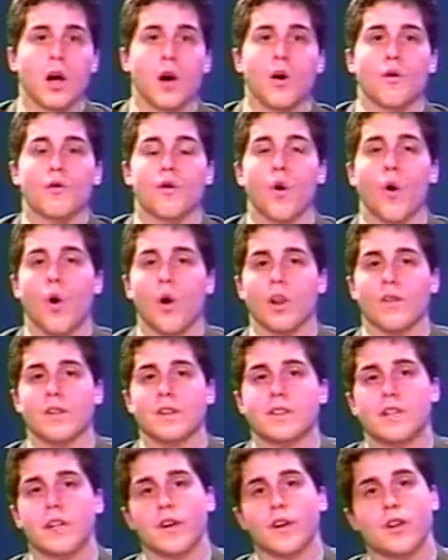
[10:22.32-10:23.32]
For all of
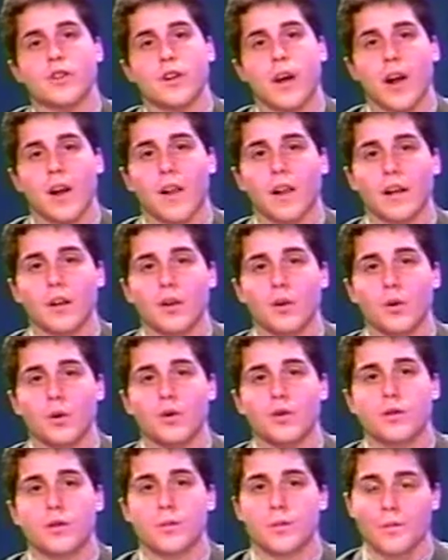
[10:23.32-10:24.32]
us here at Channel 8
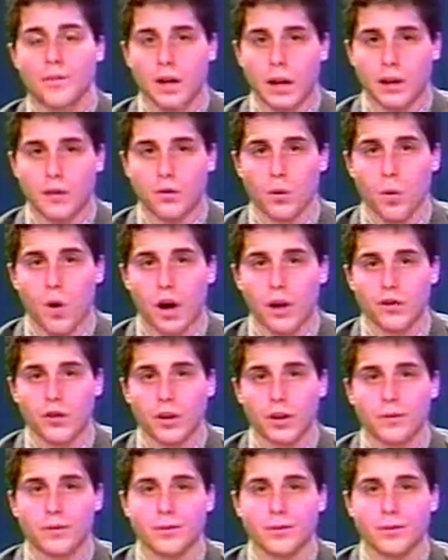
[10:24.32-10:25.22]
News, thanks for watching.